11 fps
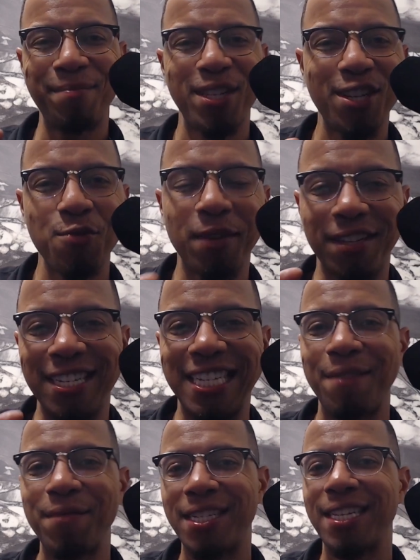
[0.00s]
me tell you about the
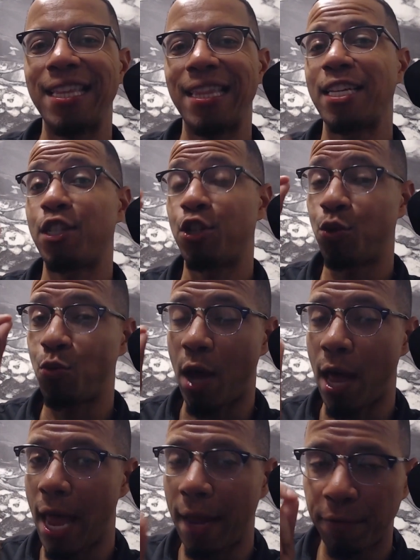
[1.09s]
17 things that you
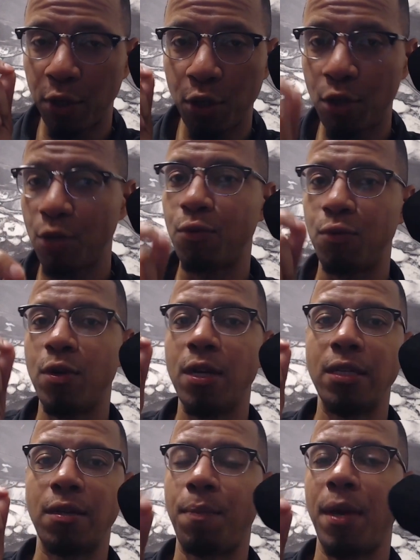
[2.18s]
have to do
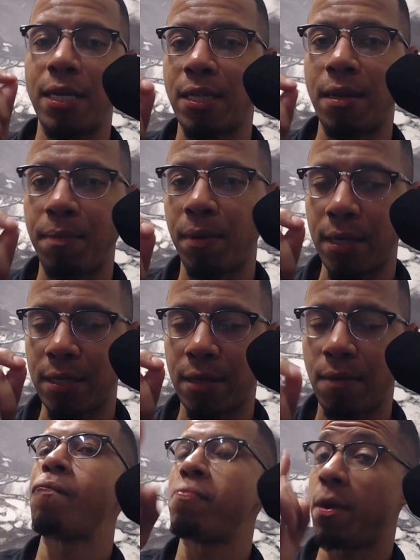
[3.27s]
to pass A+. plus.
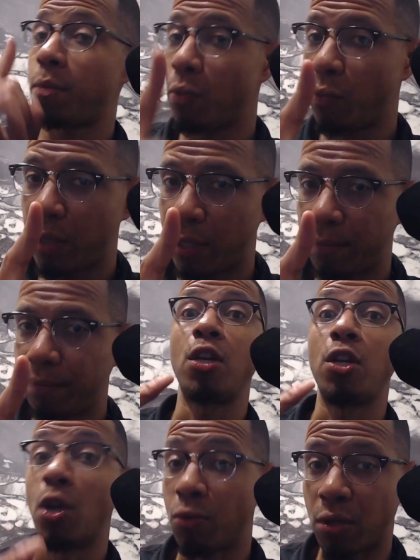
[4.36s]
Number one,
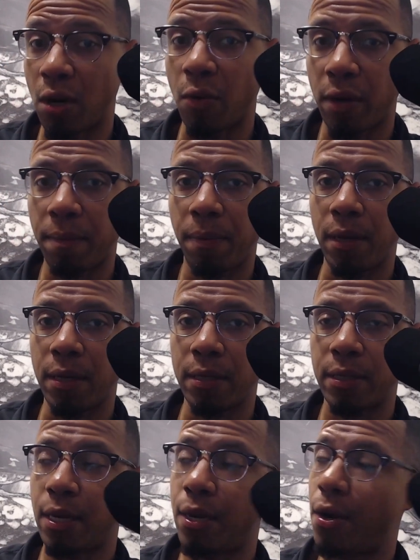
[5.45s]
don't start with A+. plus.
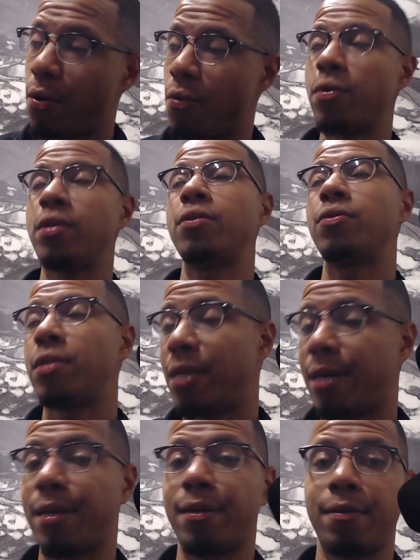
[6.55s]
I know what you're
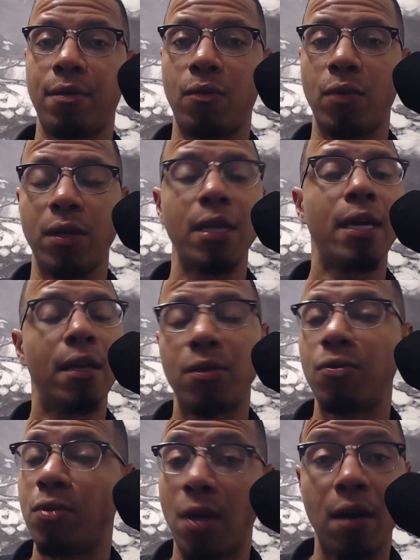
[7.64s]
saying. What the hell are
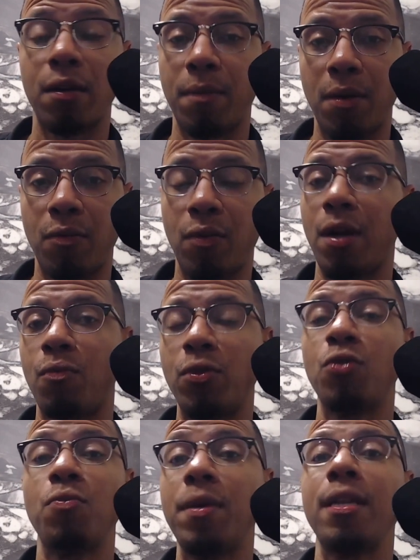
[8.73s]
you talking about, Rob? What do
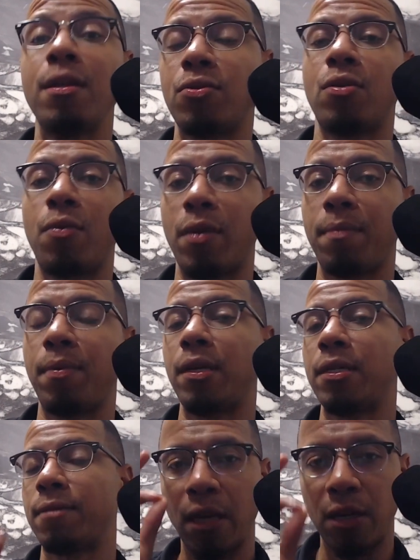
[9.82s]
you mean don't start with A+.
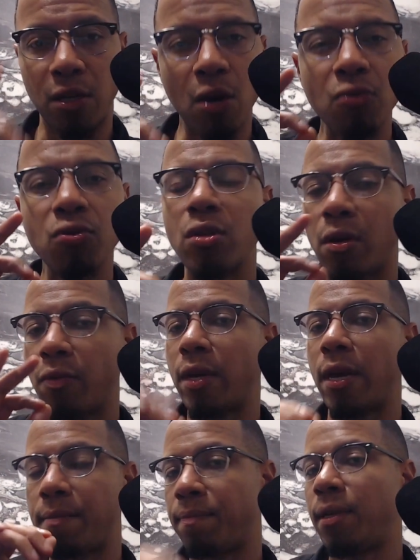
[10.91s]
plus? Don't start with
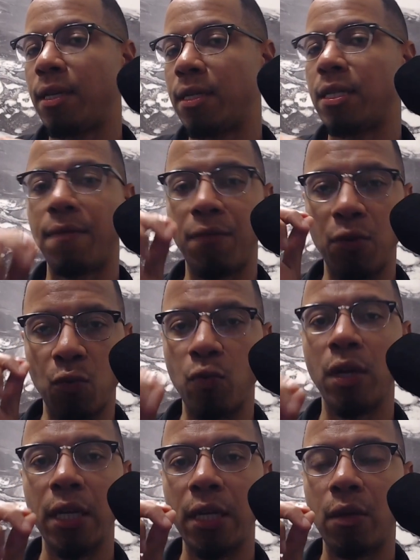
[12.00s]
A+, plus if you
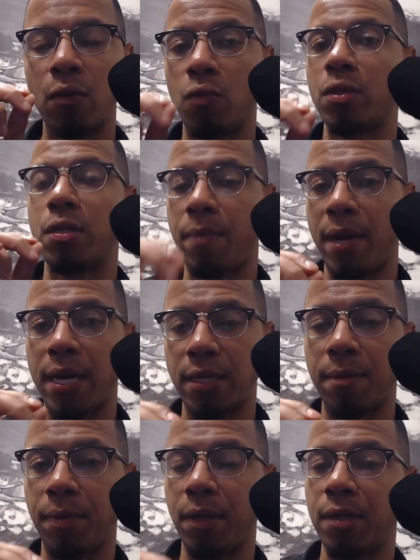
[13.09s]
really want to pass
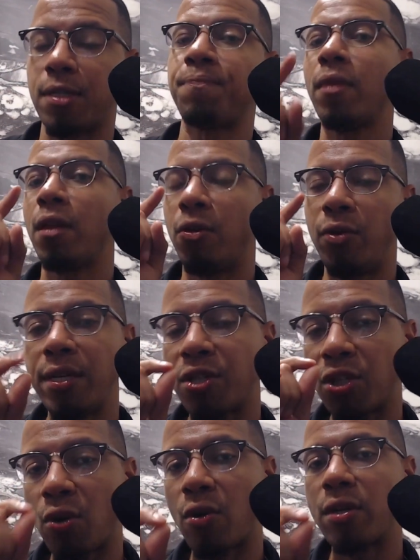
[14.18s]
A+. plus. You need to
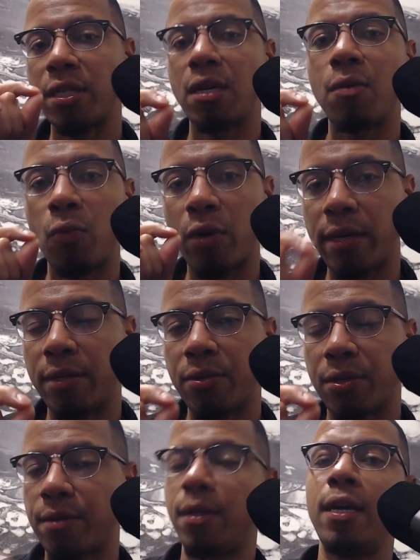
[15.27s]
start somewhere
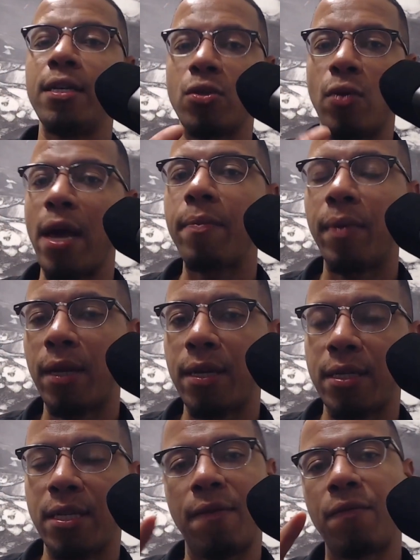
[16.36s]
else. So A+,
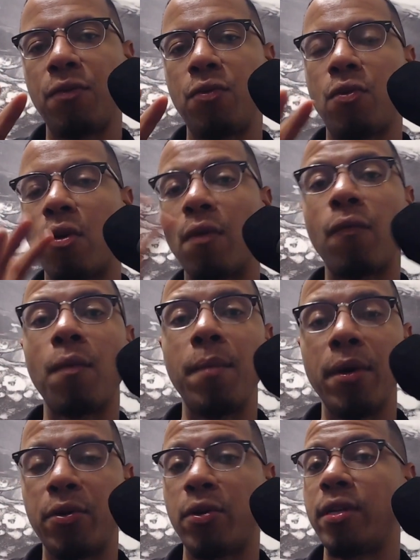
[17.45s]
plus, if you aren't
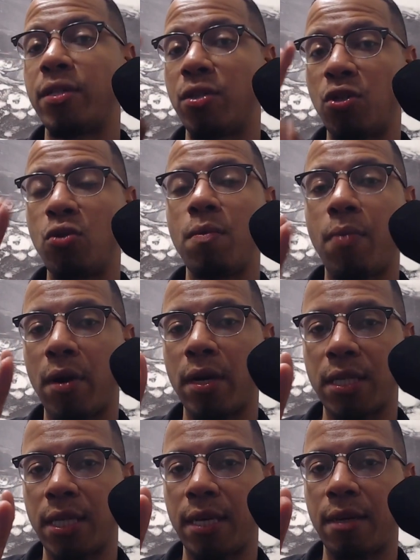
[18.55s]
familiar, is a two-part
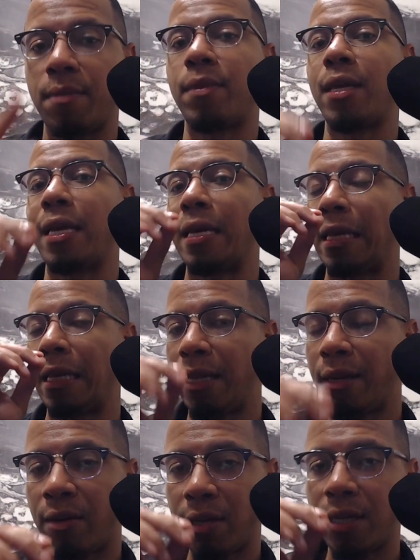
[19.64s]
exam that
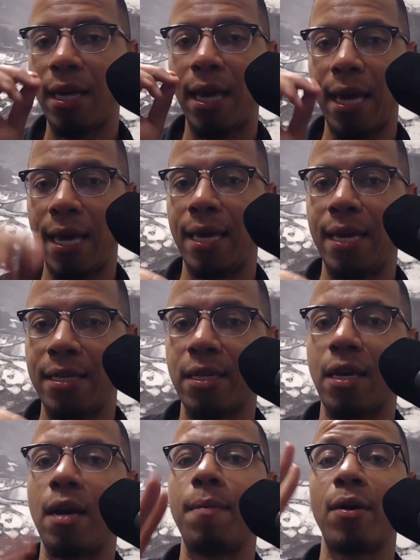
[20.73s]
literally has
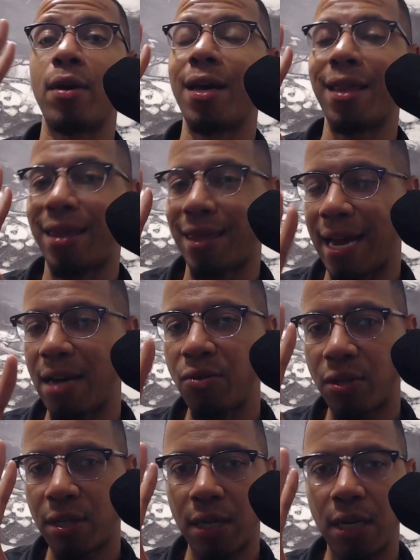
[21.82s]
about a
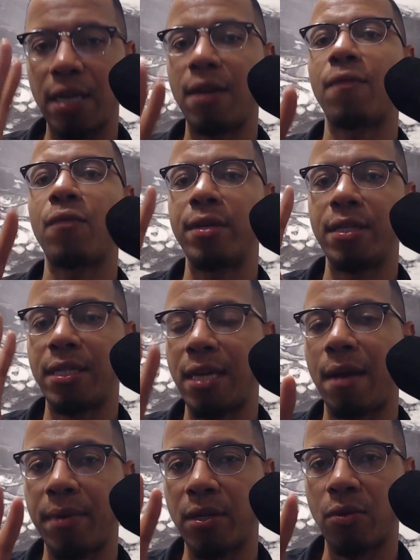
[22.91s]
thousand different
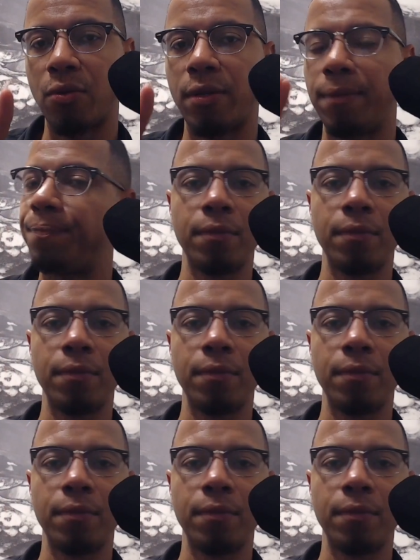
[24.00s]
topics on it.